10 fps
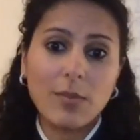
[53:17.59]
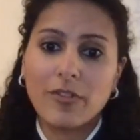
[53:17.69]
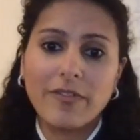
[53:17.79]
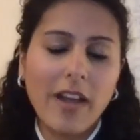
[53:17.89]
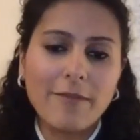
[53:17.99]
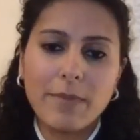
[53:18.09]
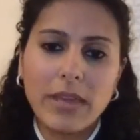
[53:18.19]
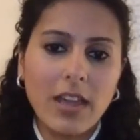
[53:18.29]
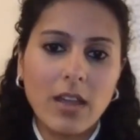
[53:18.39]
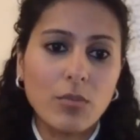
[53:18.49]
or 5
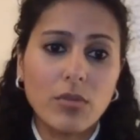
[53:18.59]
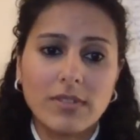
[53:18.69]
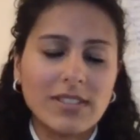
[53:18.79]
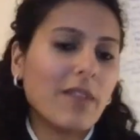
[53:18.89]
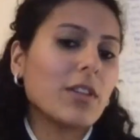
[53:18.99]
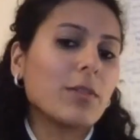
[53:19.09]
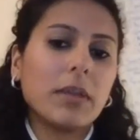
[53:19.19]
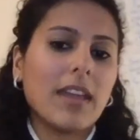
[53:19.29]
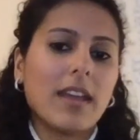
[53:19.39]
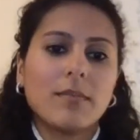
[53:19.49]
p.m. or 7
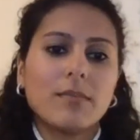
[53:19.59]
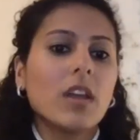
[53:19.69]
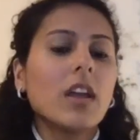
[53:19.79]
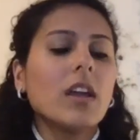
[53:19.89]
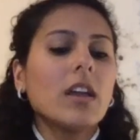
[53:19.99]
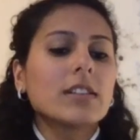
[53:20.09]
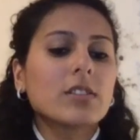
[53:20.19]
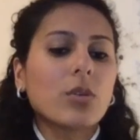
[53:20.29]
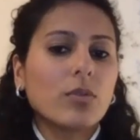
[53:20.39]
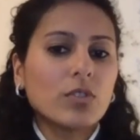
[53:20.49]
p.m.
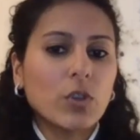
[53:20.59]
So